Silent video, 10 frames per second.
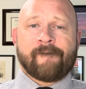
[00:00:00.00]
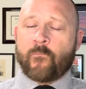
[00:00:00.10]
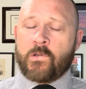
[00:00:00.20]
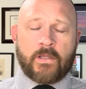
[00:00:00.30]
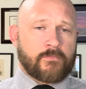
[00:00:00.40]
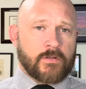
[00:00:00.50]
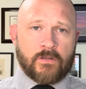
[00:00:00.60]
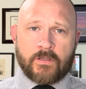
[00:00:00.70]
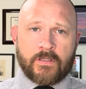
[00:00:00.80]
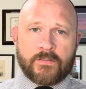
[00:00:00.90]
You'd have to
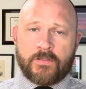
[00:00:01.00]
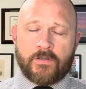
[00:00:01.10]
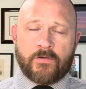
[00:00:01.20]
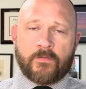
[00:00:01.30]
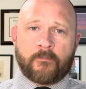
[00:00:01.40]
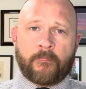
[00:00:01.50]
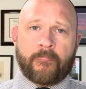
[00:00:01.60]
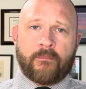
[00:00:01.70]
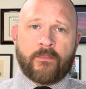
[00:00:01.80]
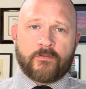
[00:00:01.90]
look into
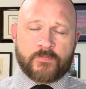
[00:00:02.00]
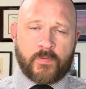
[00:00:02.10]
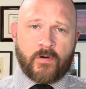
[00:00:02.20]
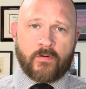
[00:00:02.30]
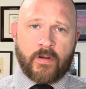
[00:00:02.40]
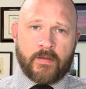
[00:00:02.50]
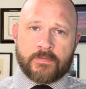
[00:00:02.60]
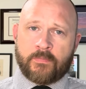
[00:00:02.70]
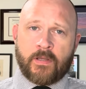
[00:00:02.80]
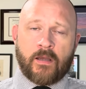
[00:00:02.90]
those programs.
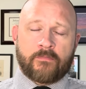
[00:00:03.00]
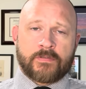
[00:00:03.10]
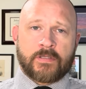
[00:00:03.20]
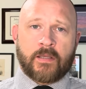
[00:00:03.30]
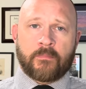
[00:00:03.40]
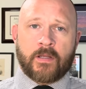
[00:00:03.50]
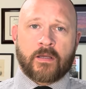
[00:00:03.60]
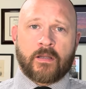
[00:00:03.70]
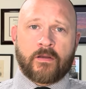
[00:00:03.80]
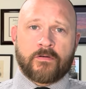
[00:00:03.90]
I'm not
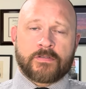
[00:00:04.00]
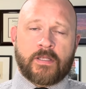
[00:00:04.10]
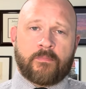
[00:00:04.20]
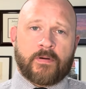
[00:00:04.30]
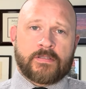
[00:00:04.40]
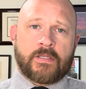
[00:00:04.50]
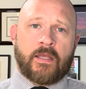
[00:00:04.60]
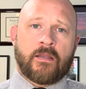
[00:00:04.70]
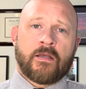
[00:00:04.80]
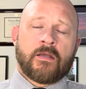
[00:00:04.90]
going to go state by
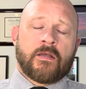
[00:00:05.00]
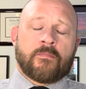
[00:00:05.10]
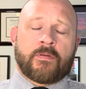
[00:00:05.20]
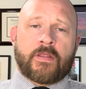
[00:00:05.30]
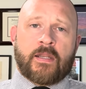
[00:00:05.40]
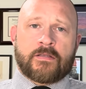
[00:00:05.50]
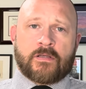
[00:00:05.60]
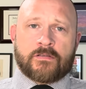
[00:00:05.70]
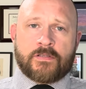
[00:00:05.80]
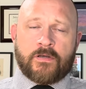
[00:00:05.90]
state, but that is
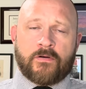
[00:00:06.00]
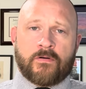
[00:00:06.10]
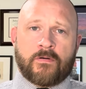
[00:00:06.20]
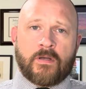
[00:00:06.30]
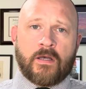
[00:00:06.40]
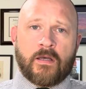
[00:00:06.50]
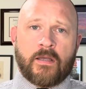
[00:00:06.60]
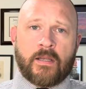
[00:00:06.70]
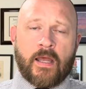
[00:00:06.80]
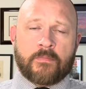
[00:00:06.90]
also
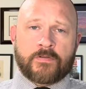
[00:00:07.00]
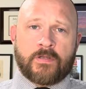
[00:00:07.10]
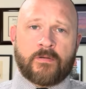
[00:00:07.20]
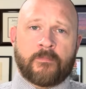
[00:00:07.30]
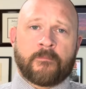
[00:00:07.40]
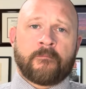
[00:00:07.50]
an option.